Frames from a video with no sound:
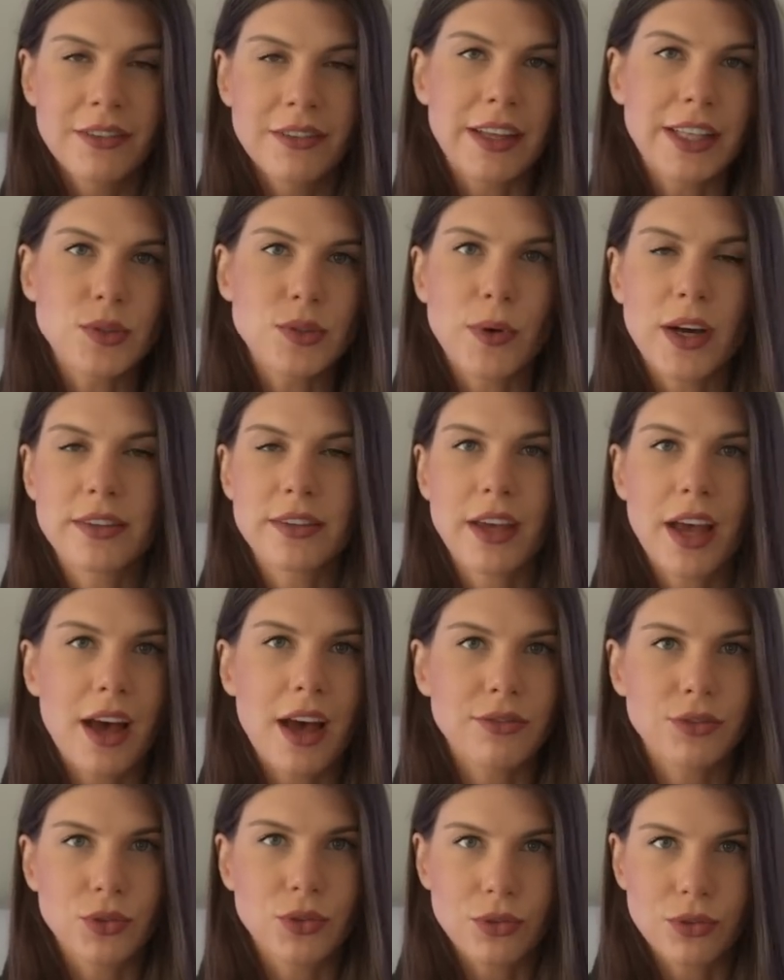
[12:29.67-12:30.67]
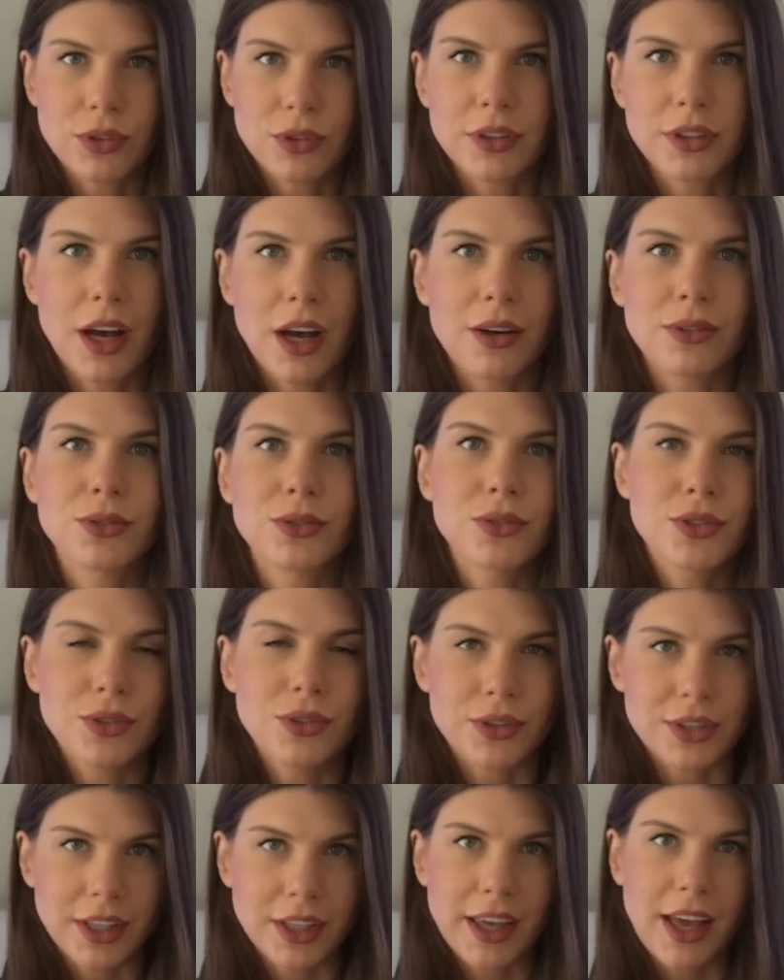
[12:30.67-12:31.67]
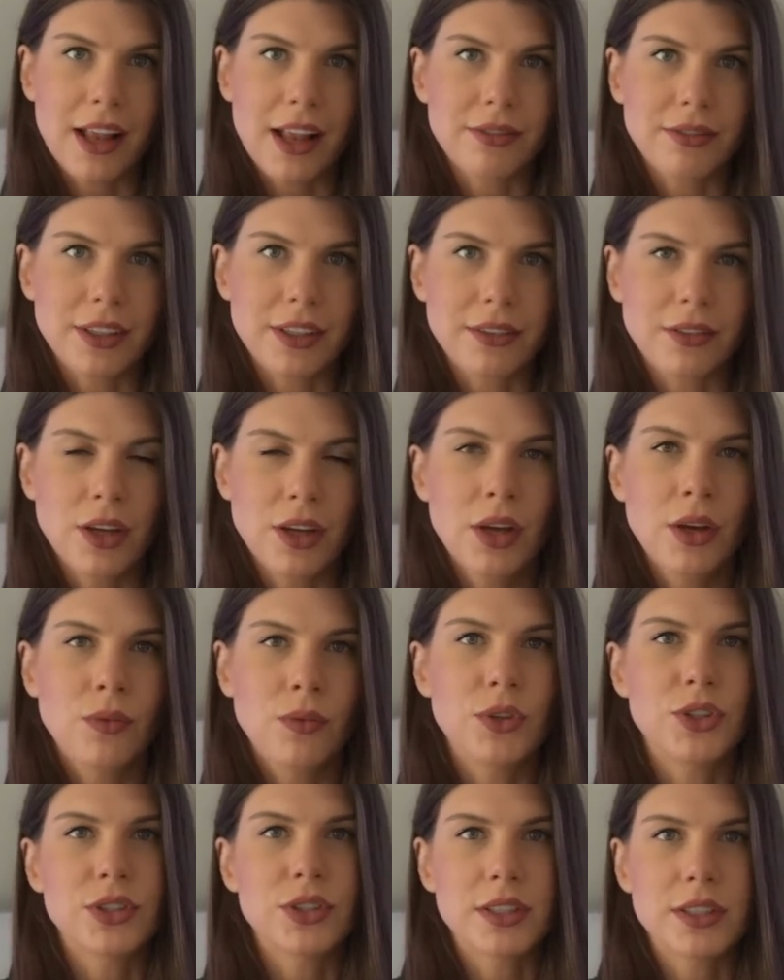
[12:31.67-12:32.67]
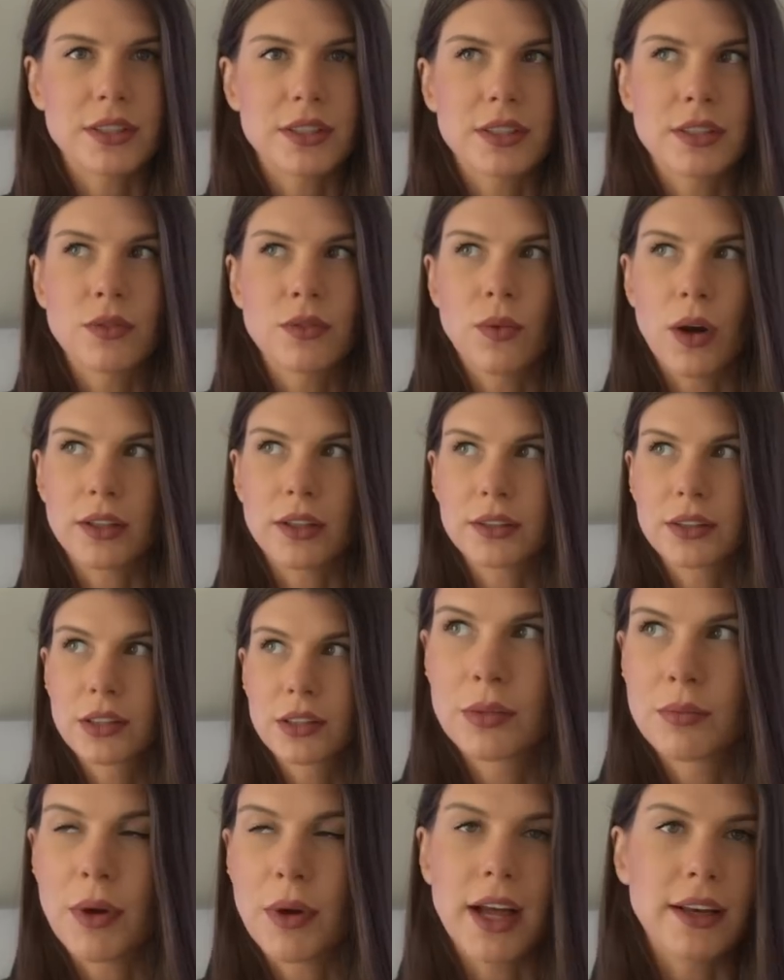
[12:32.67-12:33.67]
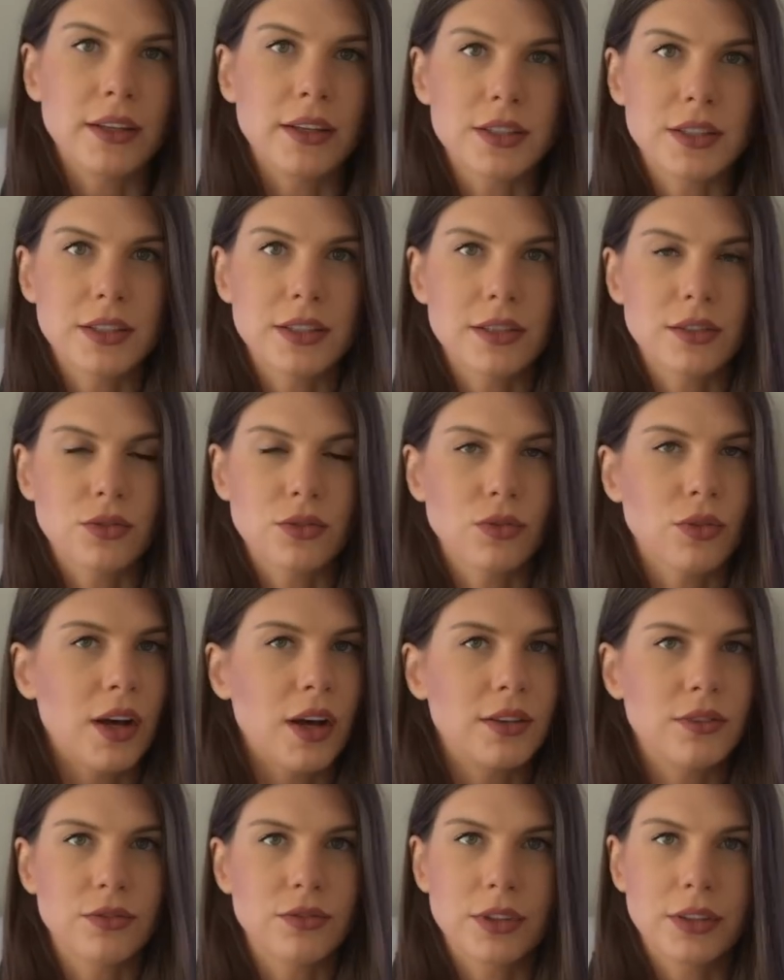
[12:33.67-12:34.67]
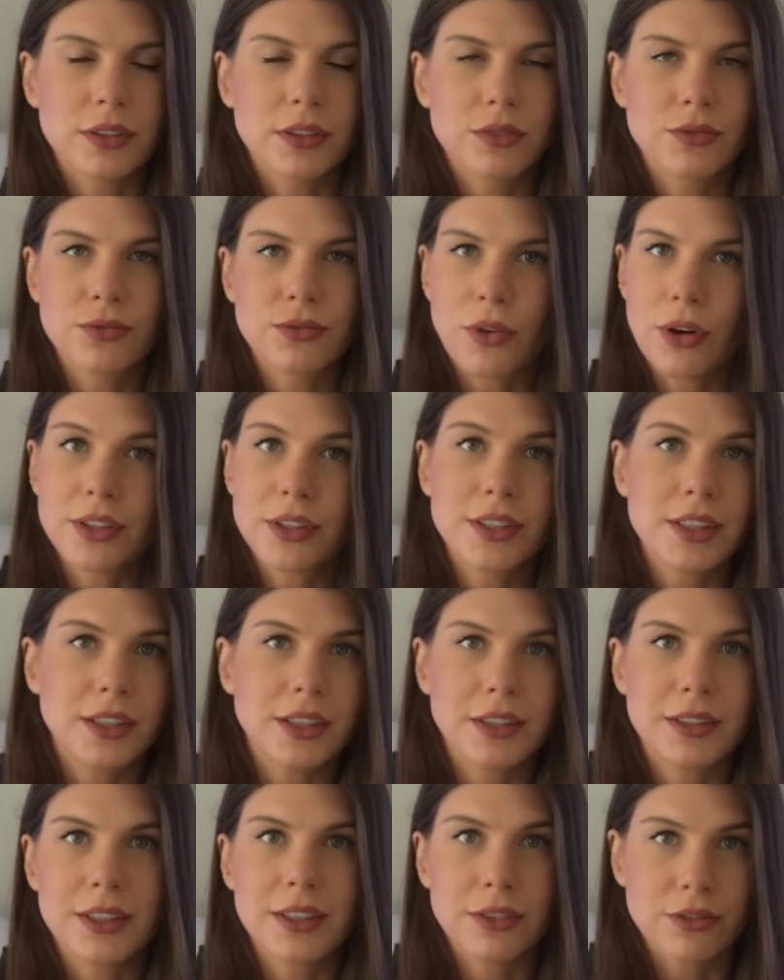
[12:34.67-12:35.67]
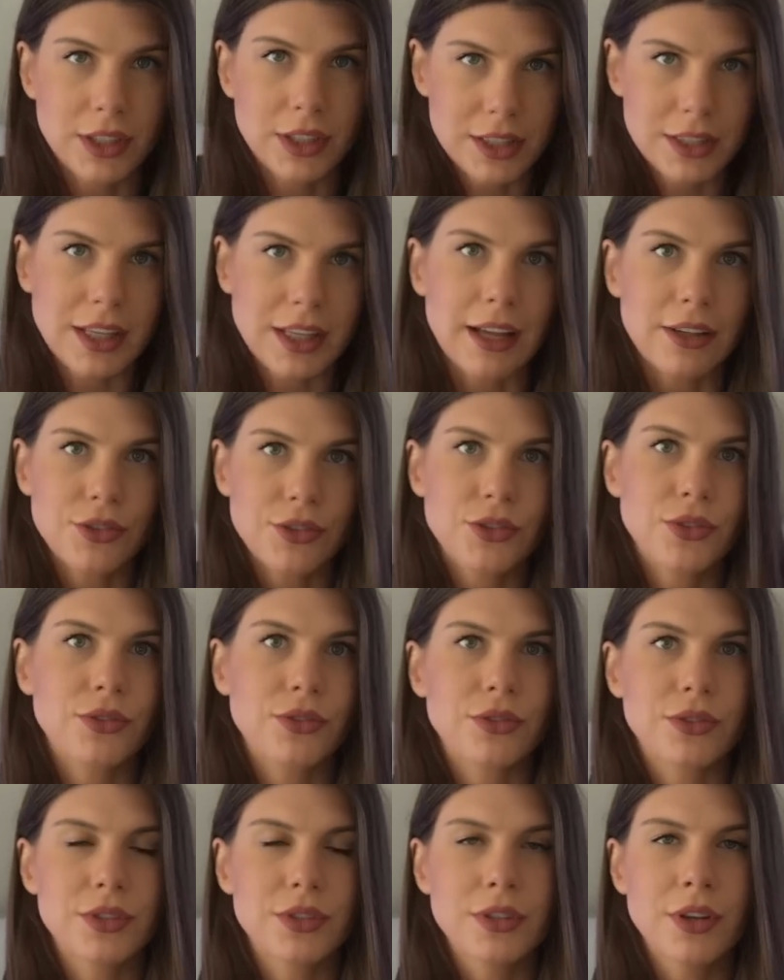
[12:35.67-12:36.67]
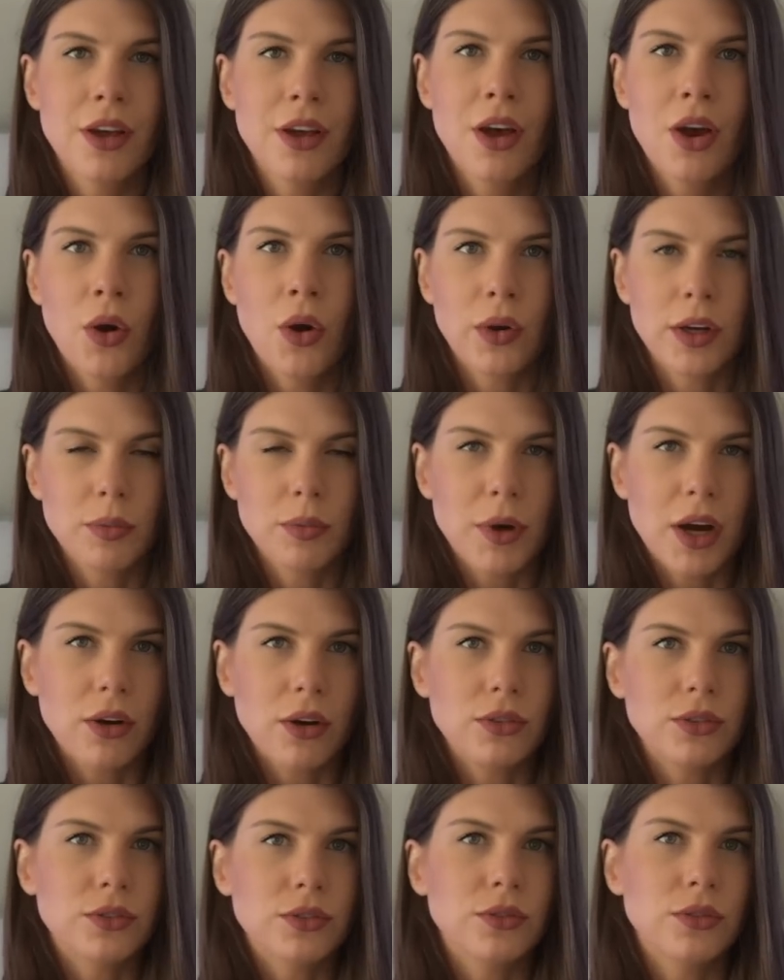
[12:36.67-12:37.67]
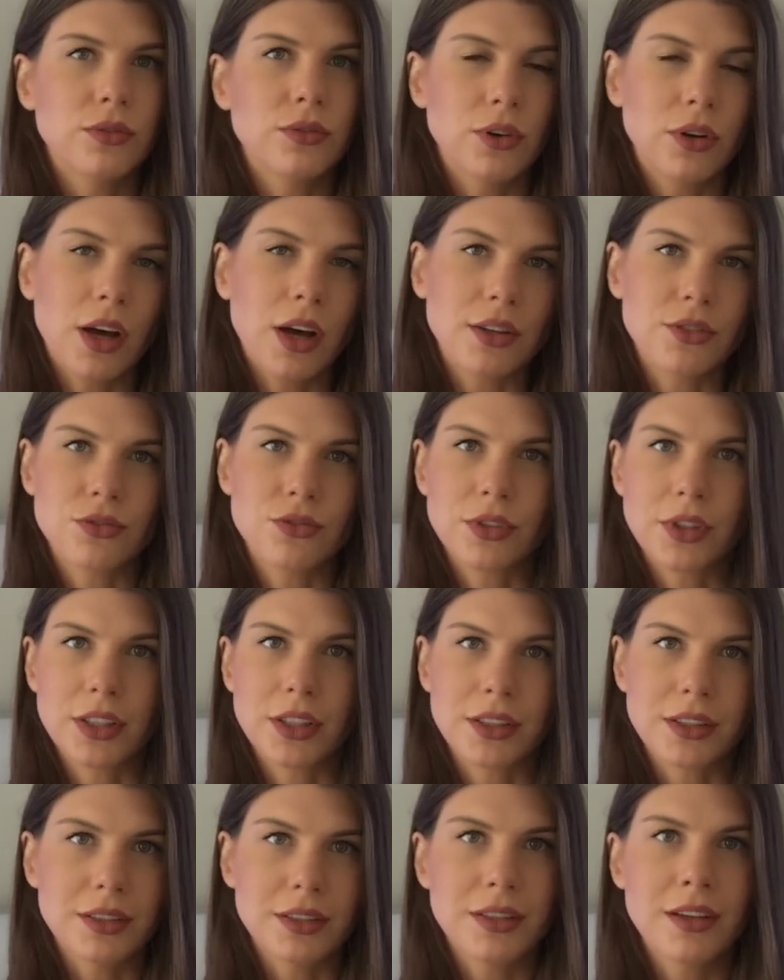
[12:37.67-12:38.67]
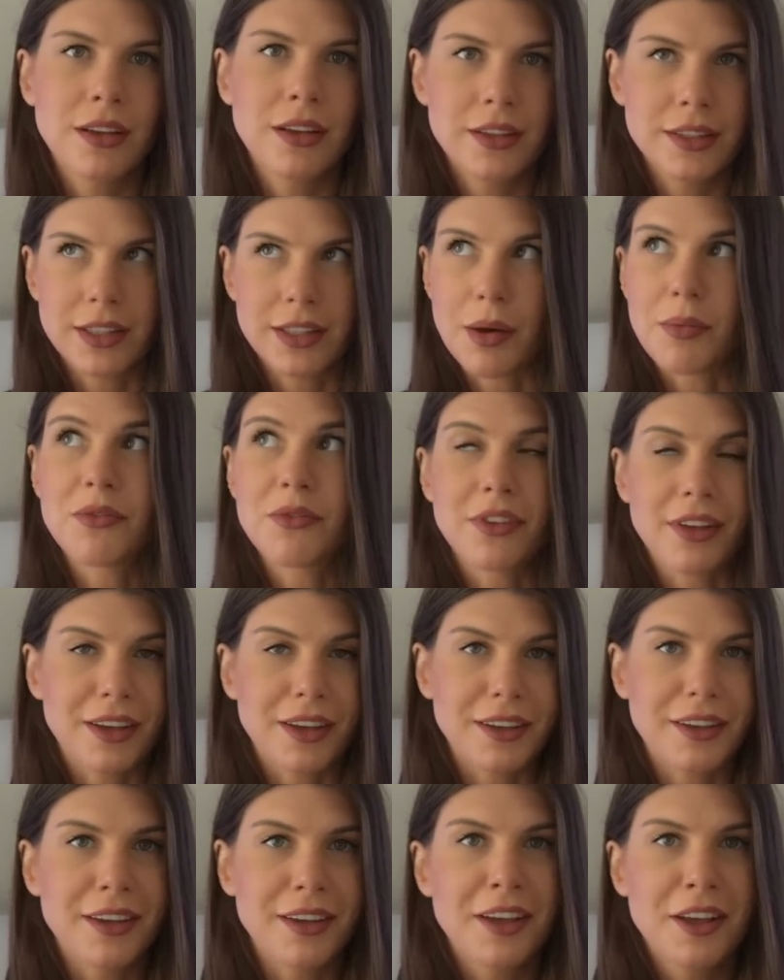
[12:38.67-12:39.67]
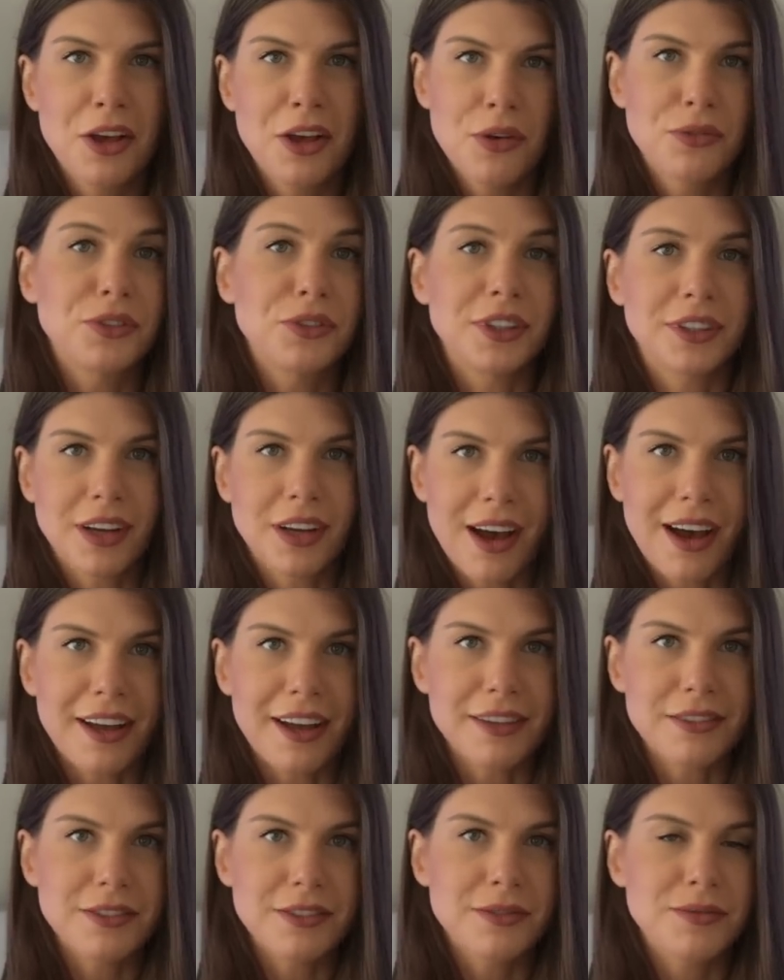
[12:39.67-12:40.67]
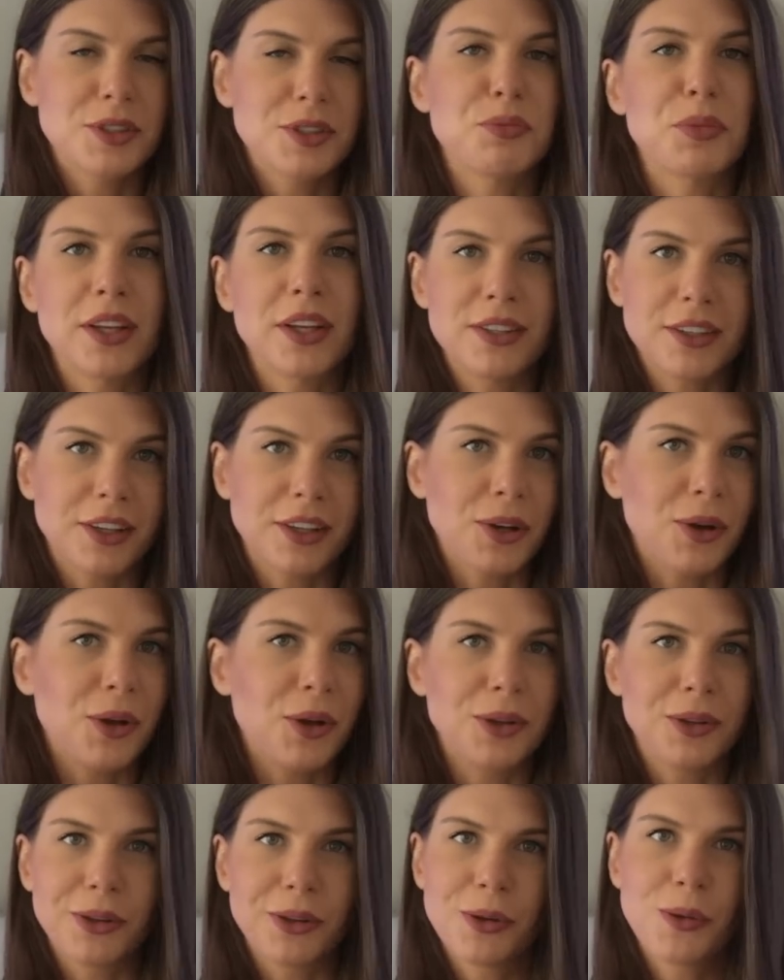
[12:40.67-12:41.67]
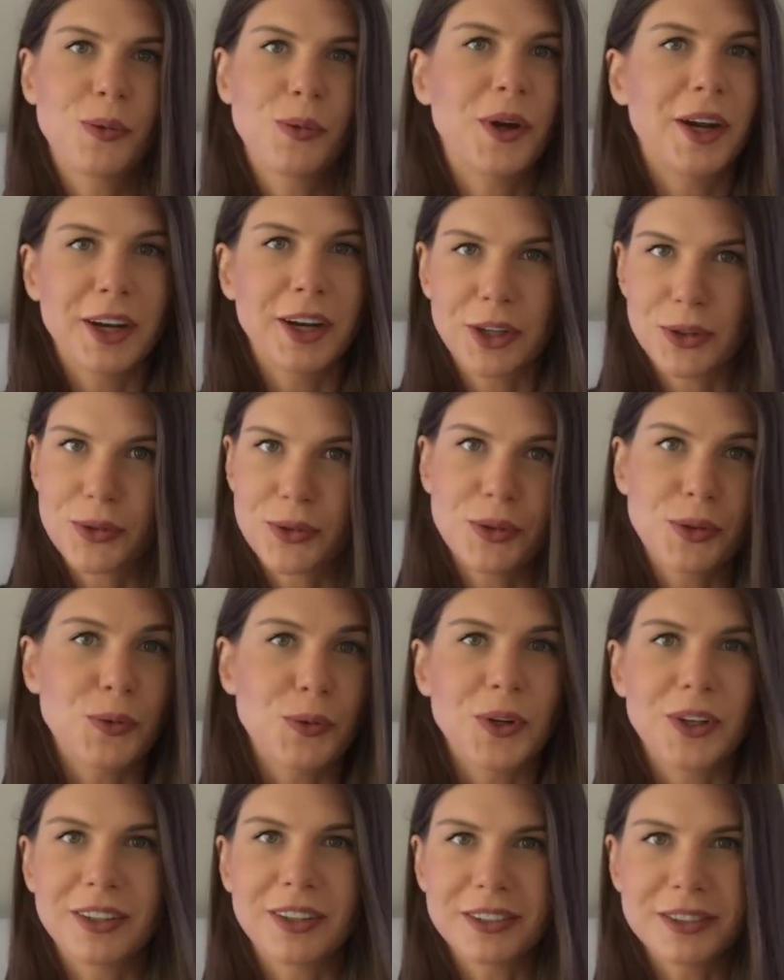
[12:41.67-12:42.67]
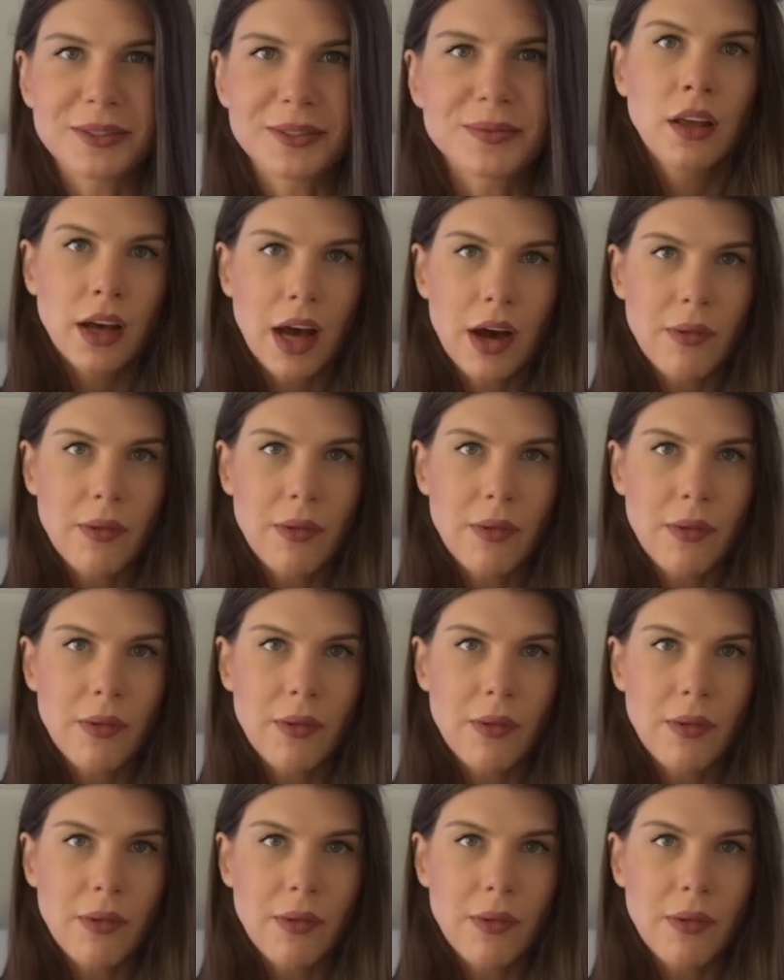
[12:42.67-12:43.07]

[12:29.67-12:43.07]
That's why they have to cool it down to 30 Kelvin, which is what, minus 240 degrees Celsius or about 400 something Fahrenheit, depending on where you in the world.